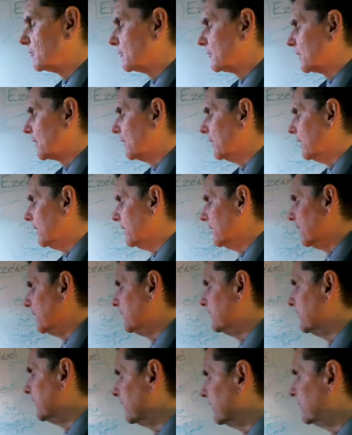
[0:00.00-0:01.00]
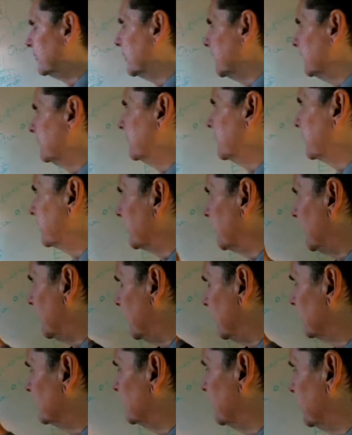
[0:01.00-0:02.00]
the Greek
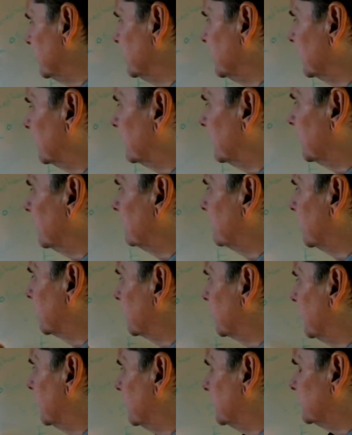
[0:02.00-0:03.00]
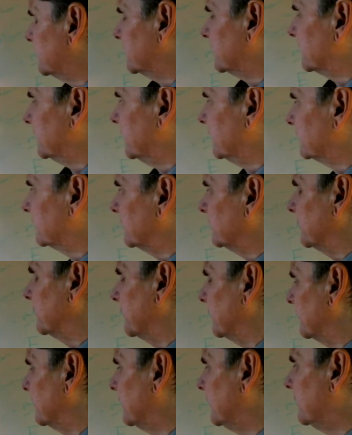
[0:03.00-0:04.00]
mythology connected with
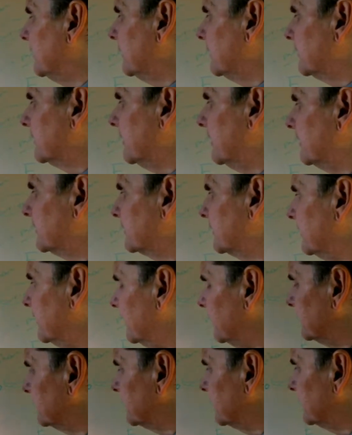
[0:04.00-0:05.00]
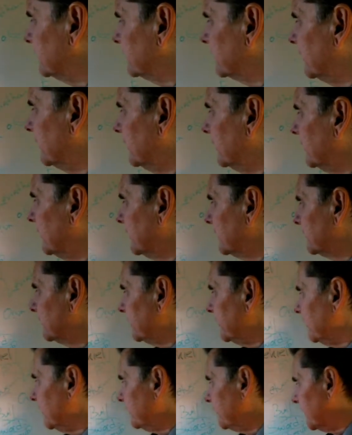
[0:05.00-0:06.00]
the constellations.
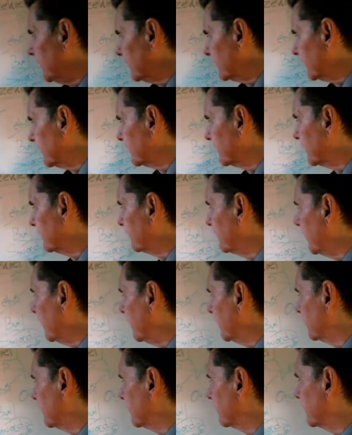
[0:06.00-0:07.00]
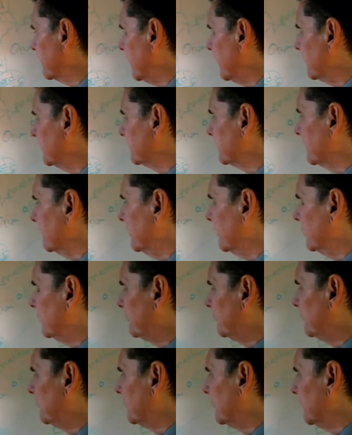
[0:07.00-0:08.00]
Cepheus is the father
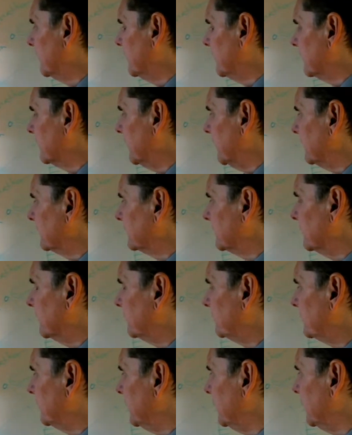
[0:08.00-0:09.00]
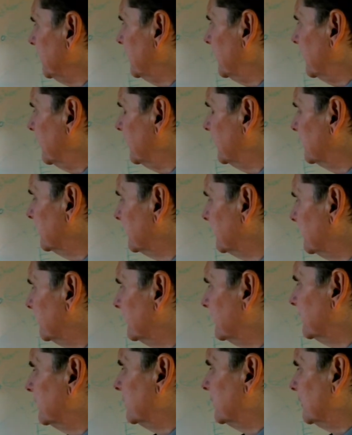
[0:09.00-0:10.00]
Cassiopeia,
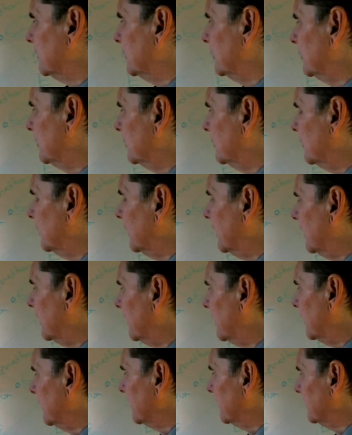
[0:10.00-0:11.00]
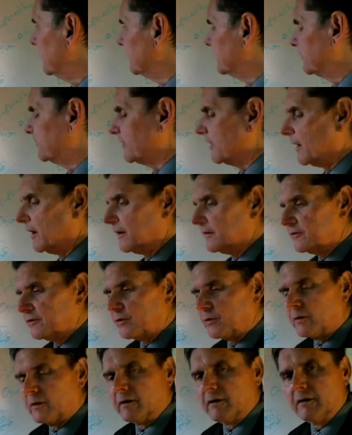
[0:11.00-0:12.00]
who is tied
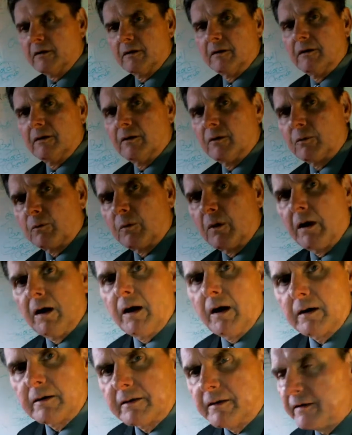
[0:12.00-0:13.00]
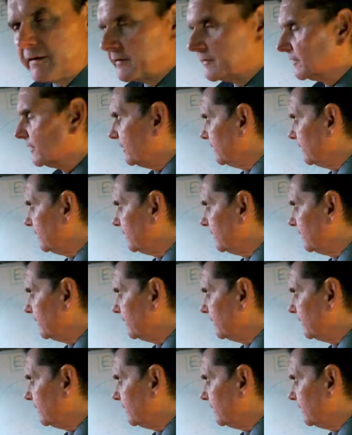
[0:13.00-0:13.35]
to a rock and is going to